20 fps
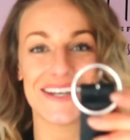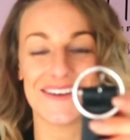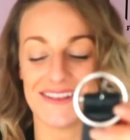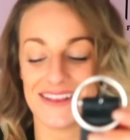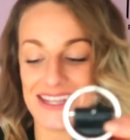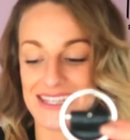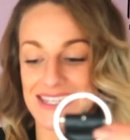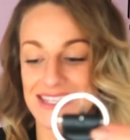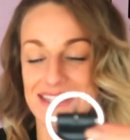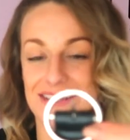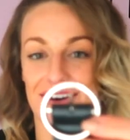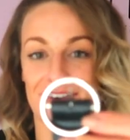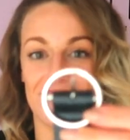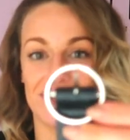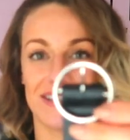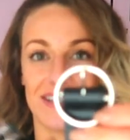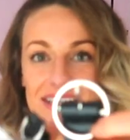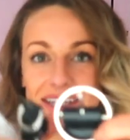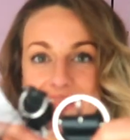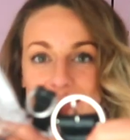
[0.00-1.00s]
so this is
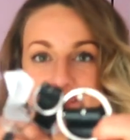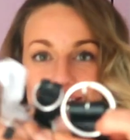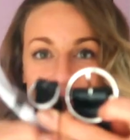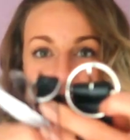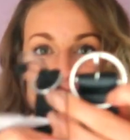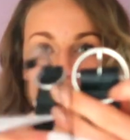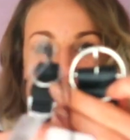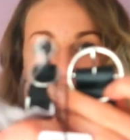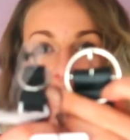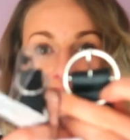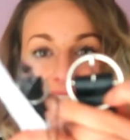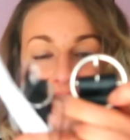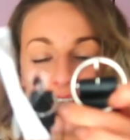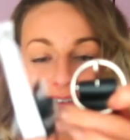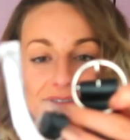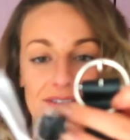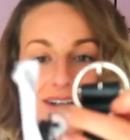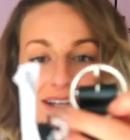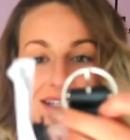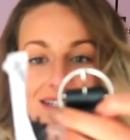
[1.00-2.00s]
obviously, you can see the size
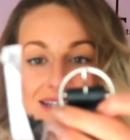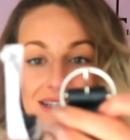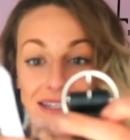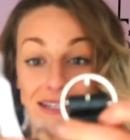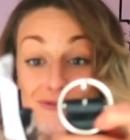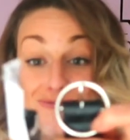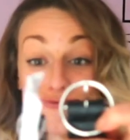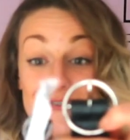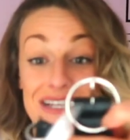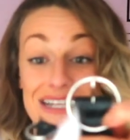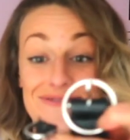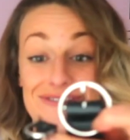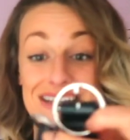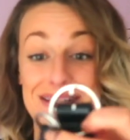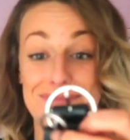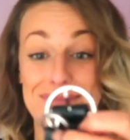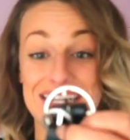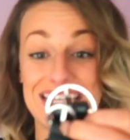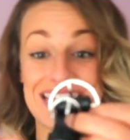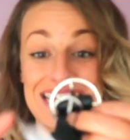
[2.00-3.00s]
difference. This is really,
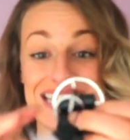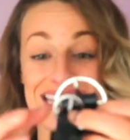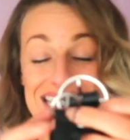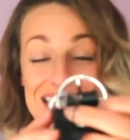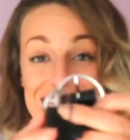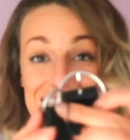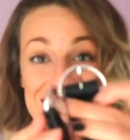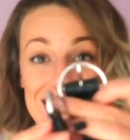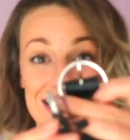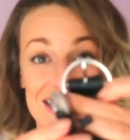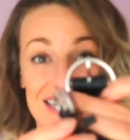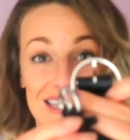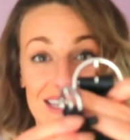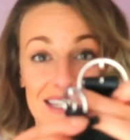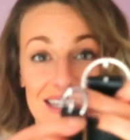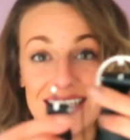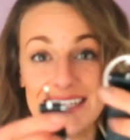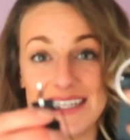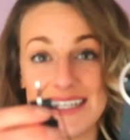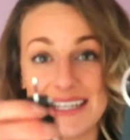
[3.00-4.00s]
really mini.
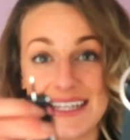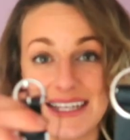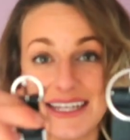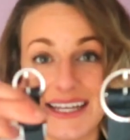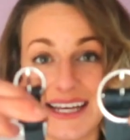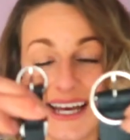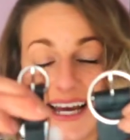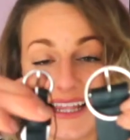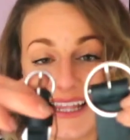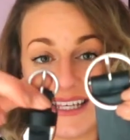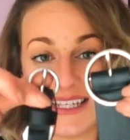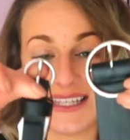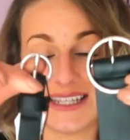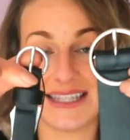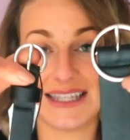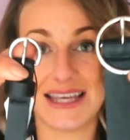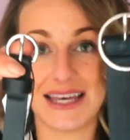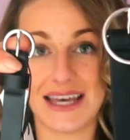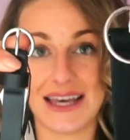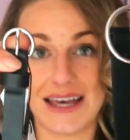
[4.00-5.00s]
And this
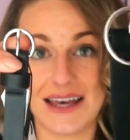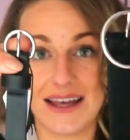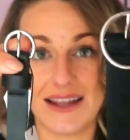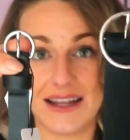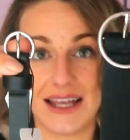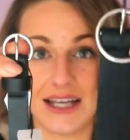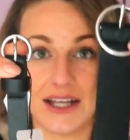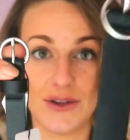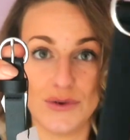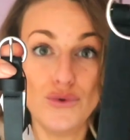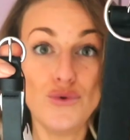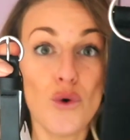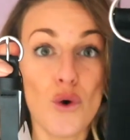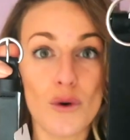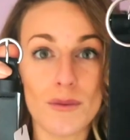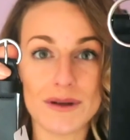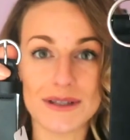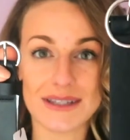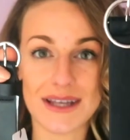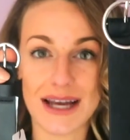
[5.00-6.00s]
is the like
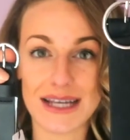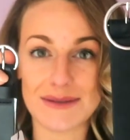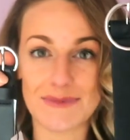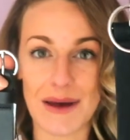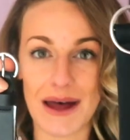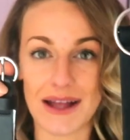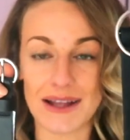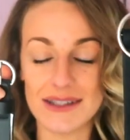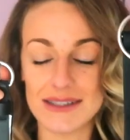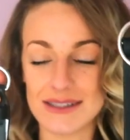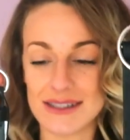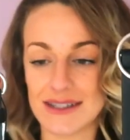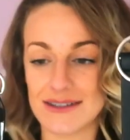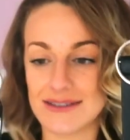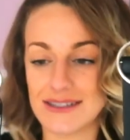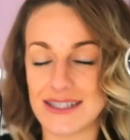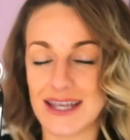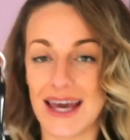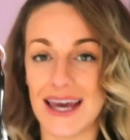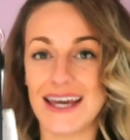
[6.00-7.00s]
normal size belt, I
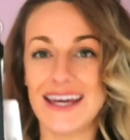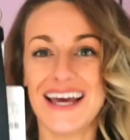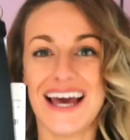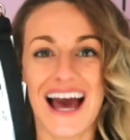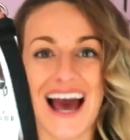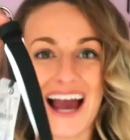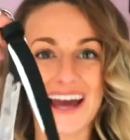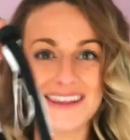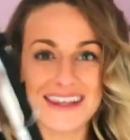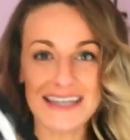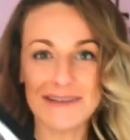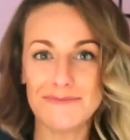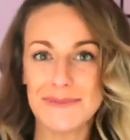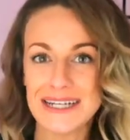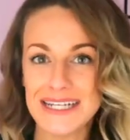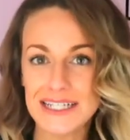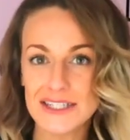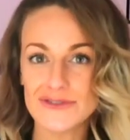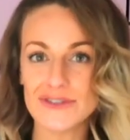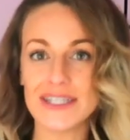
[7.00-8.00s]
would say. I think
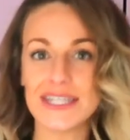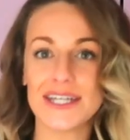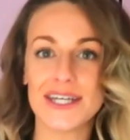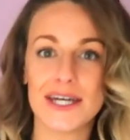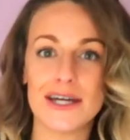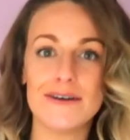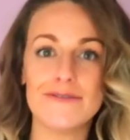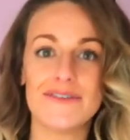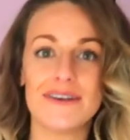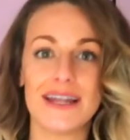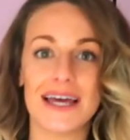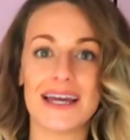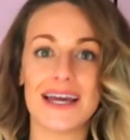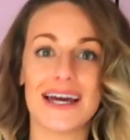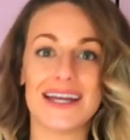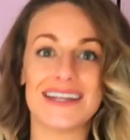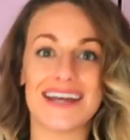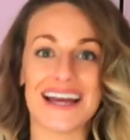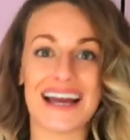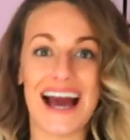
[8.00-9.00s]
mini is really cute for like
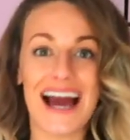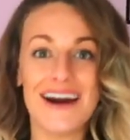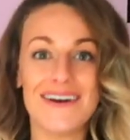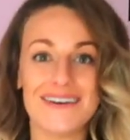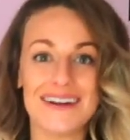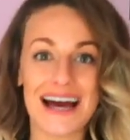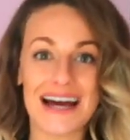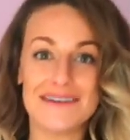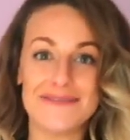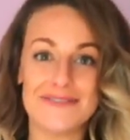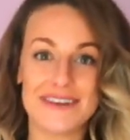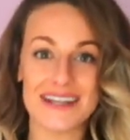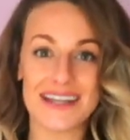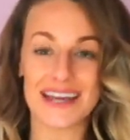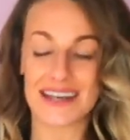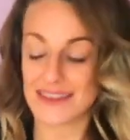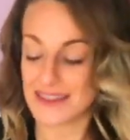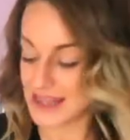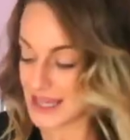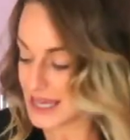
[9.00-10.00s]
a night out outfit
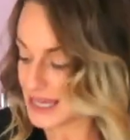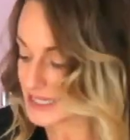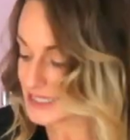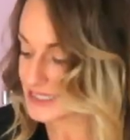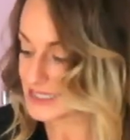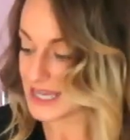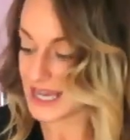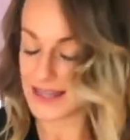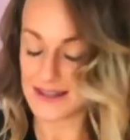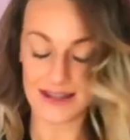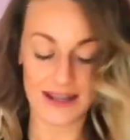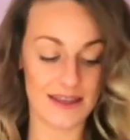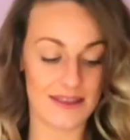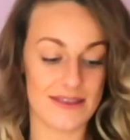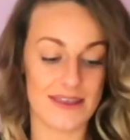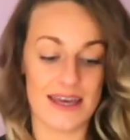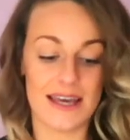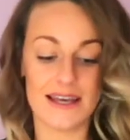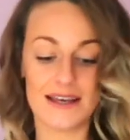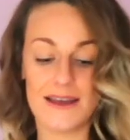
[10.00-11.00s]
like this. And I
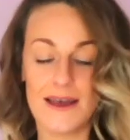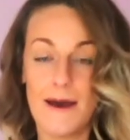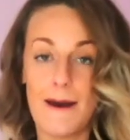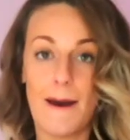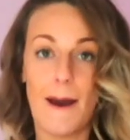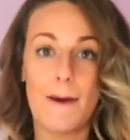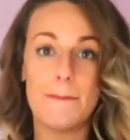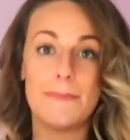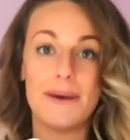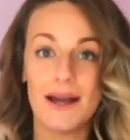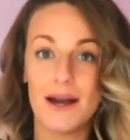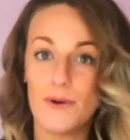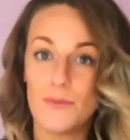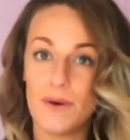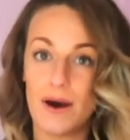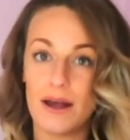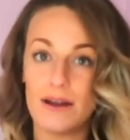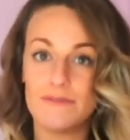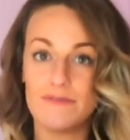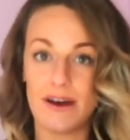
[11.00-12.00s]
think a bigger
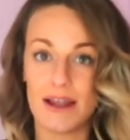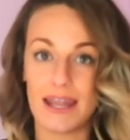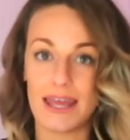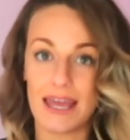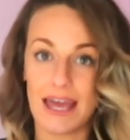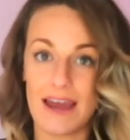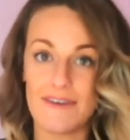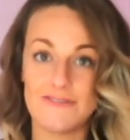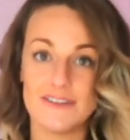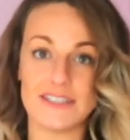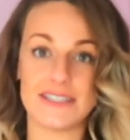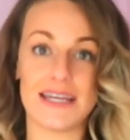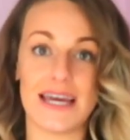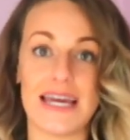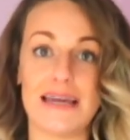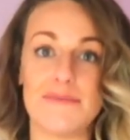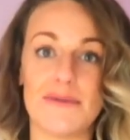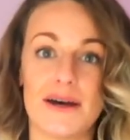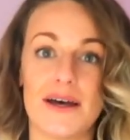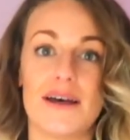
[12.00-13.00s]
one for like every
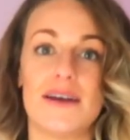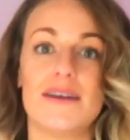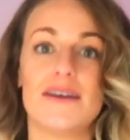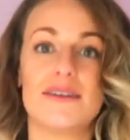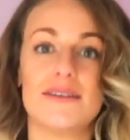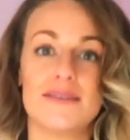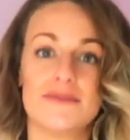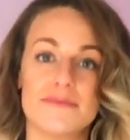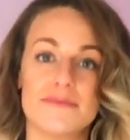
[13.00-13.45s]
day, but I